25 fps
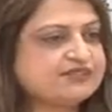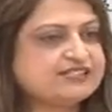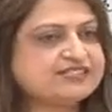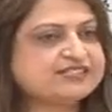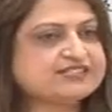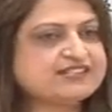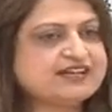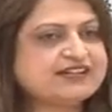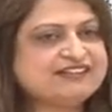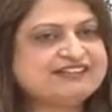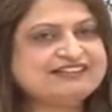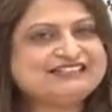
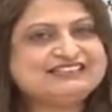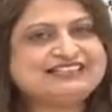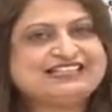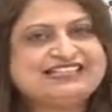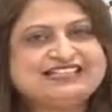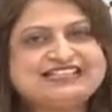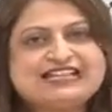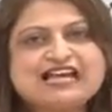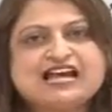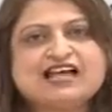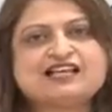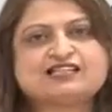desire,
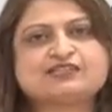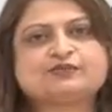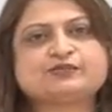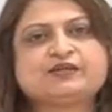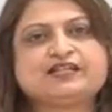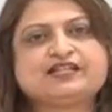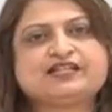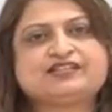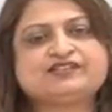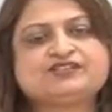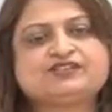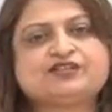need as
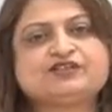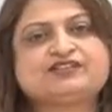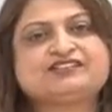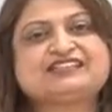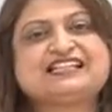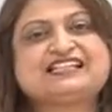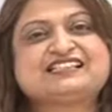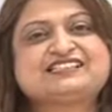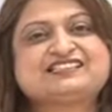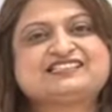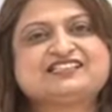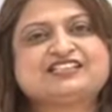well as your
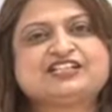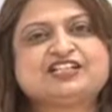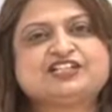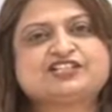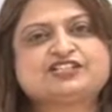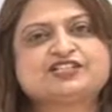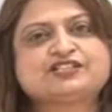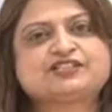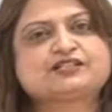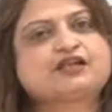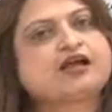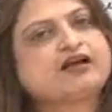
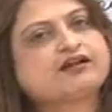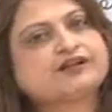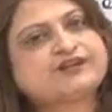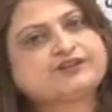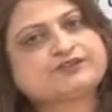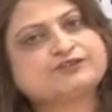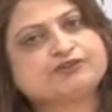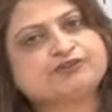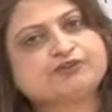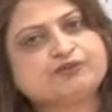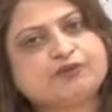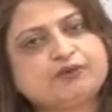destination,
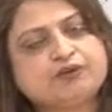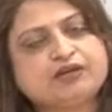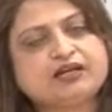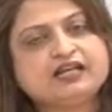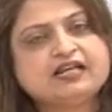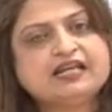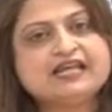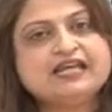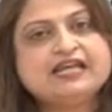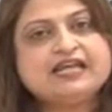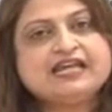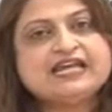target or goal?